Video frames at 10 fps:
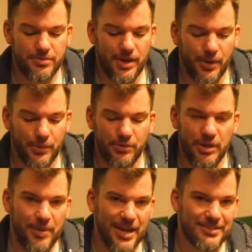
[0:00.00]
I wouldn't
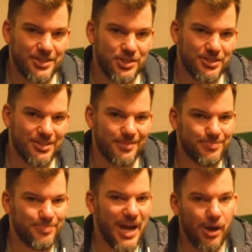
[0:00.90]
really pay attention to
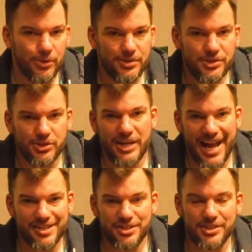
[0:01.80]
powers or
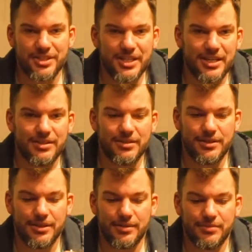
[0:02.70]
actions yet,
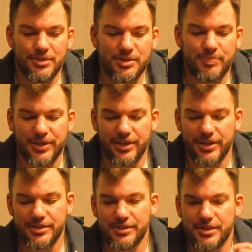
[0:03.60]
just
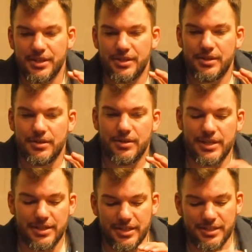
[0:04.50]
because
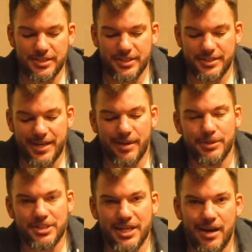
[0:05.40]
in these
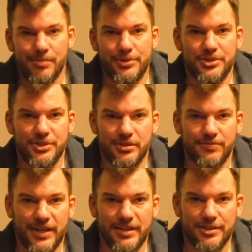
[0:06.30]
established combos you're going to
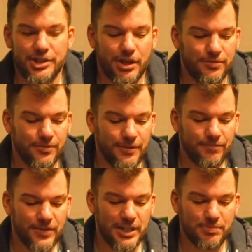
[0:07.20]
find on the shelf,
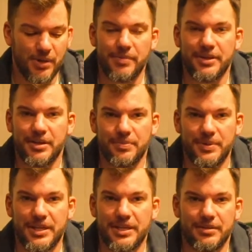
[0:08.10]
it's probably going to
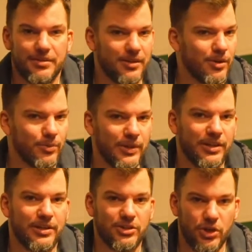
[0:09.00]
be a
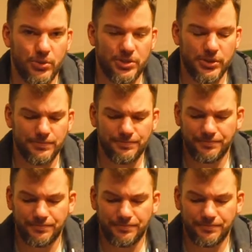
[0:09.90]
really good go-to.